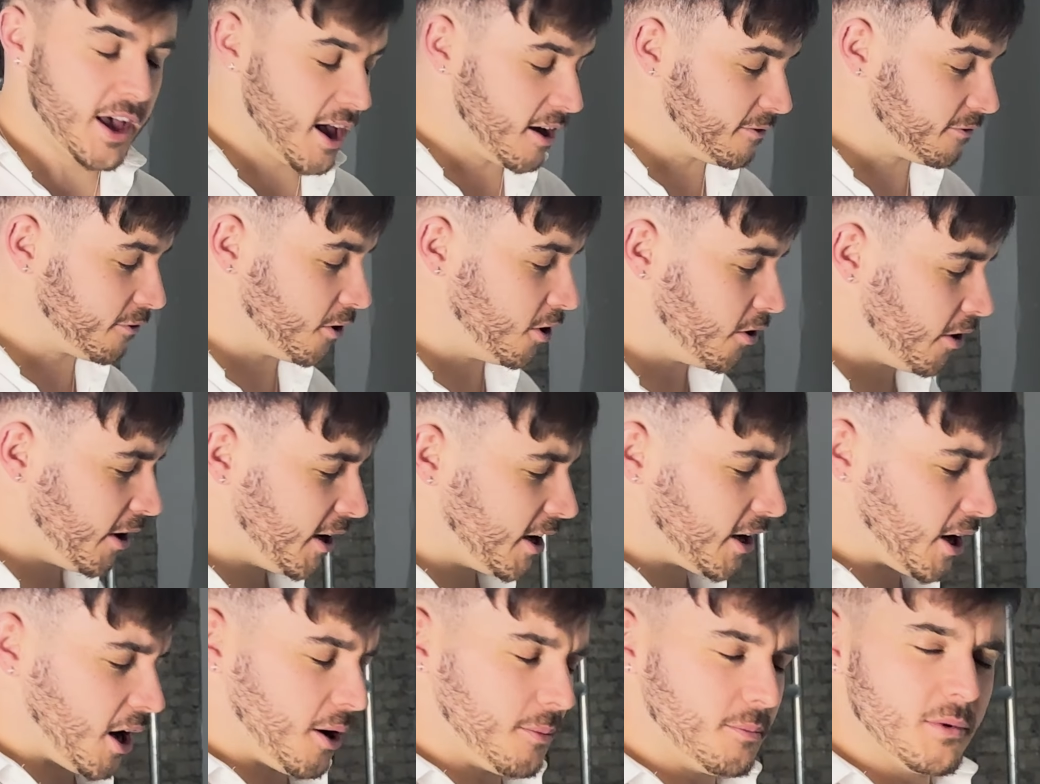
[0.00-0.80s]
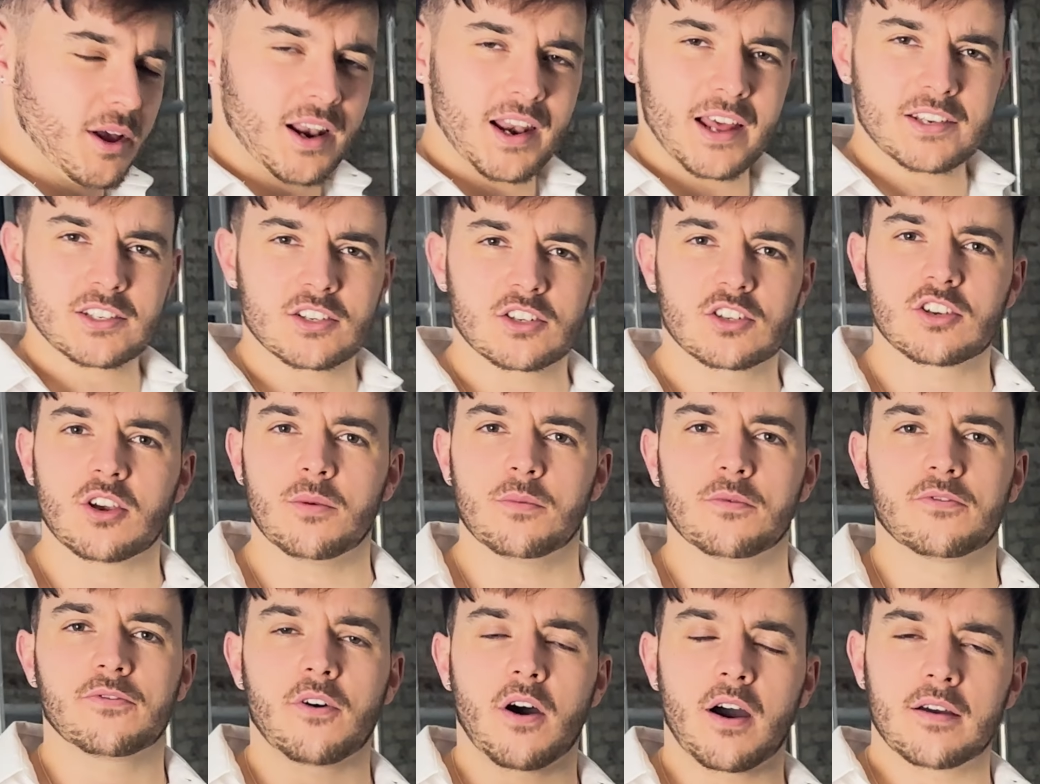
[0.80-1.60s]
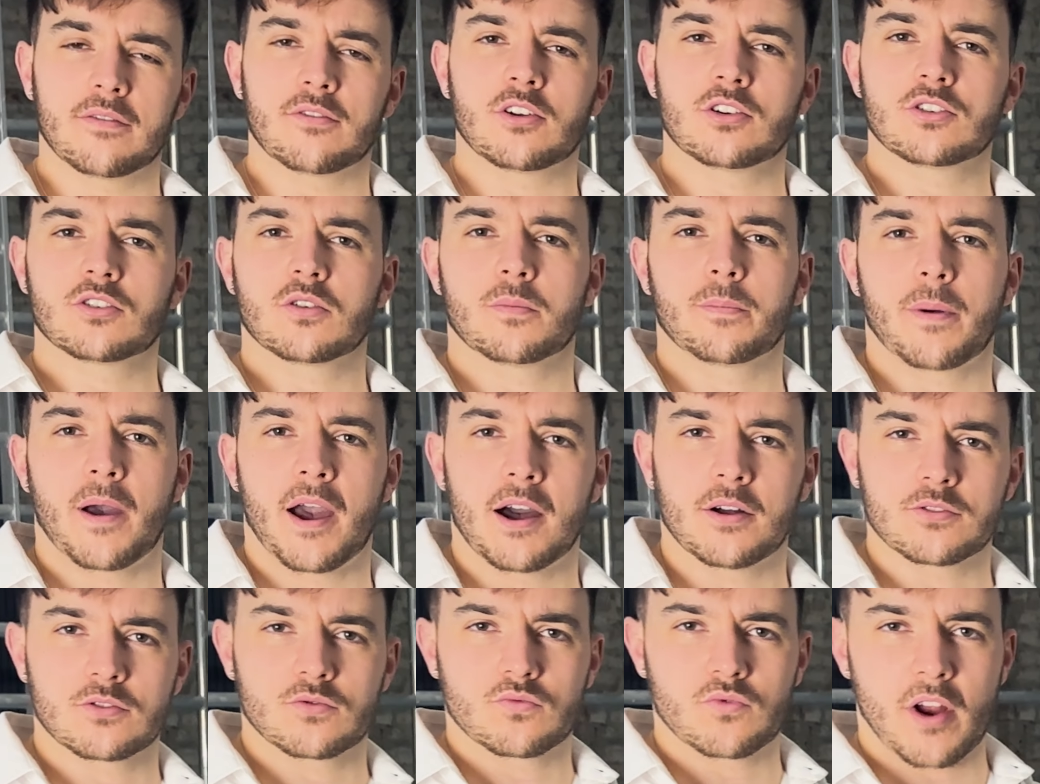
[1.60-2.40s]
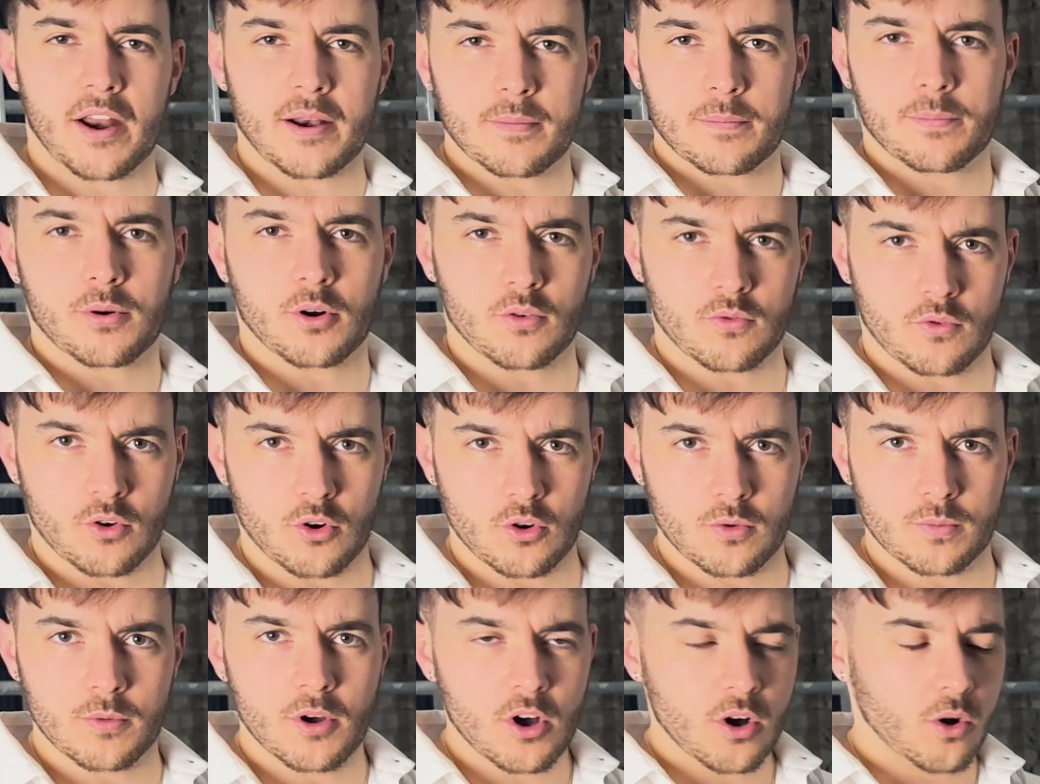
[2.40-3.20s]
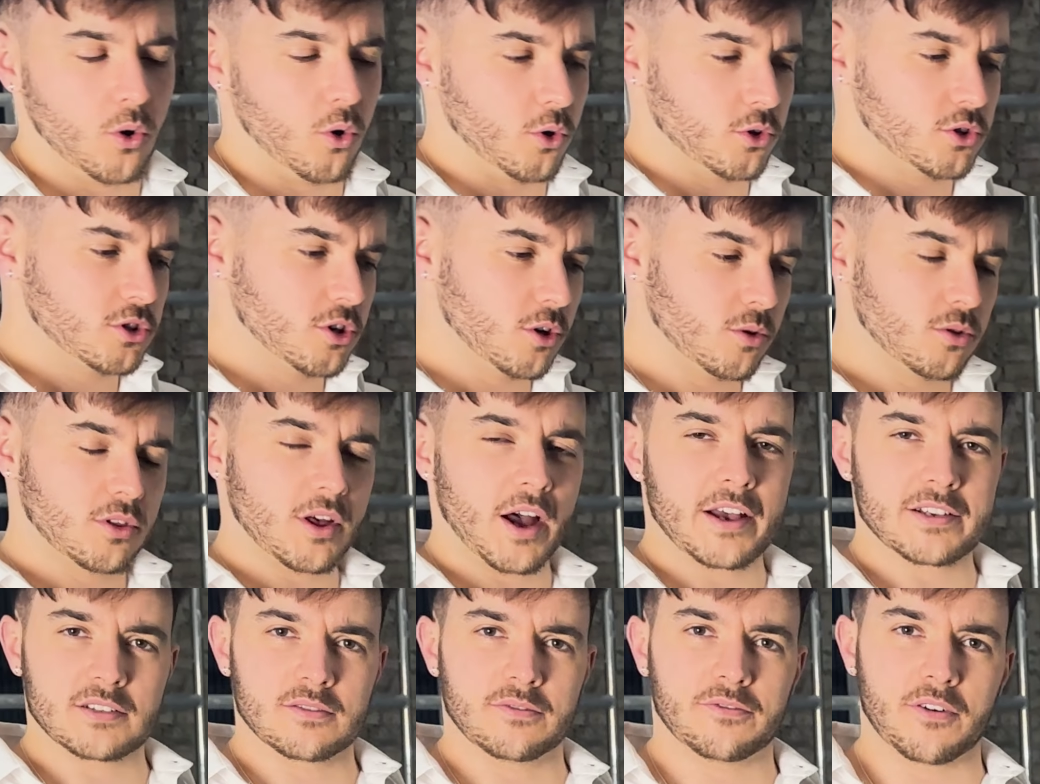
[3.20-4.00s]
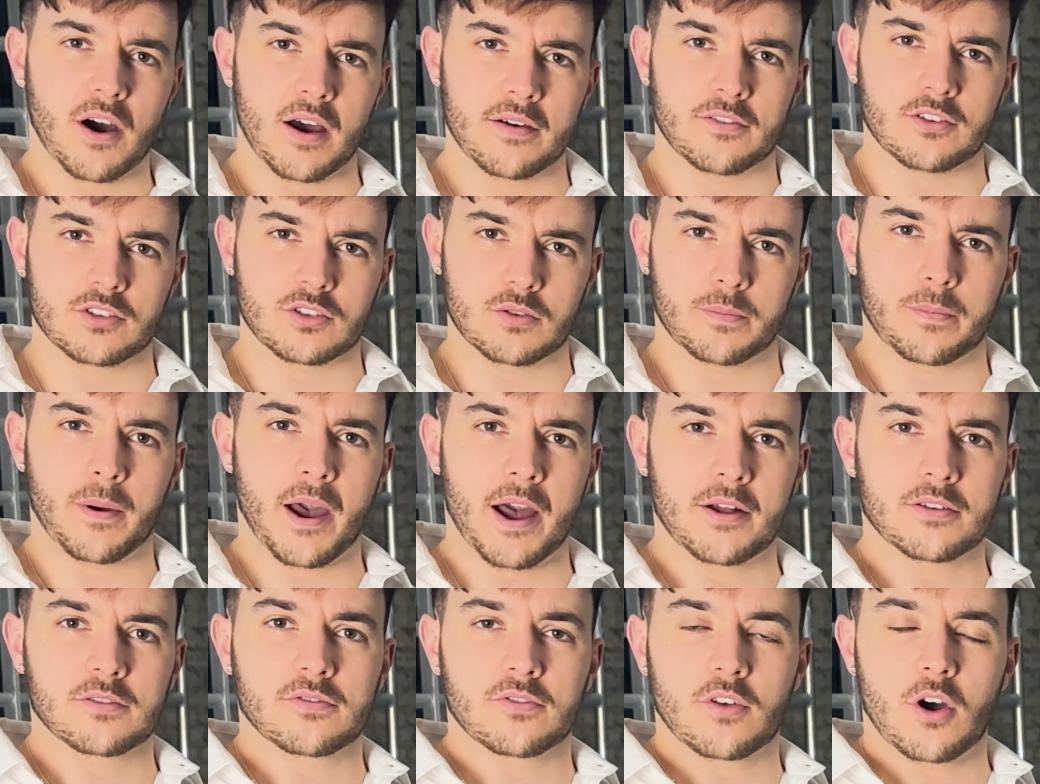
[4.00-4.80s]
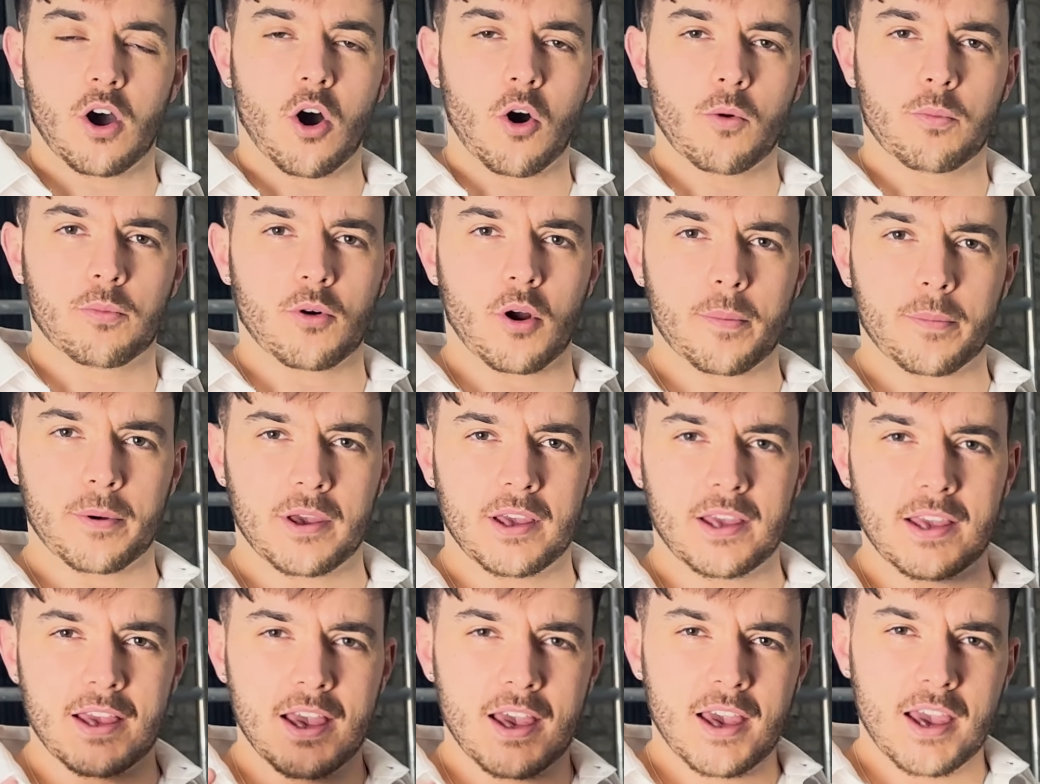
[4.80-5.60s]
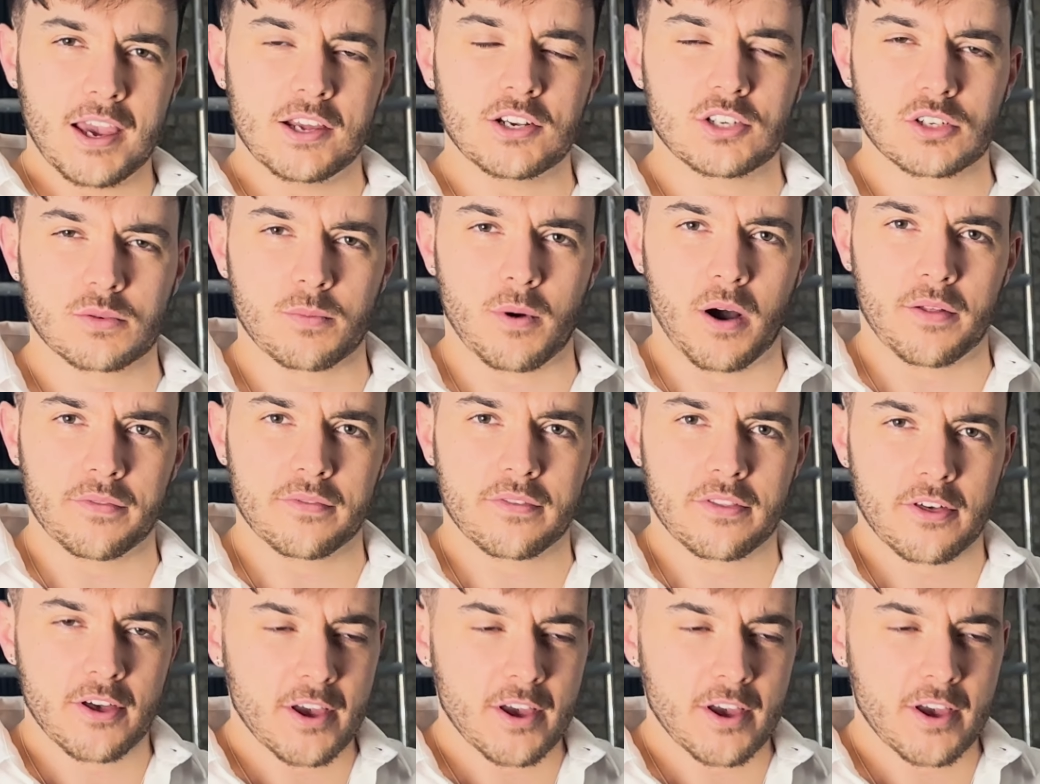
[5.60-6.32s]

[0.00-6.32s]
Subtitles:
And for your income, let's assume £500 rent per room, or £2,500 for the whole property each month.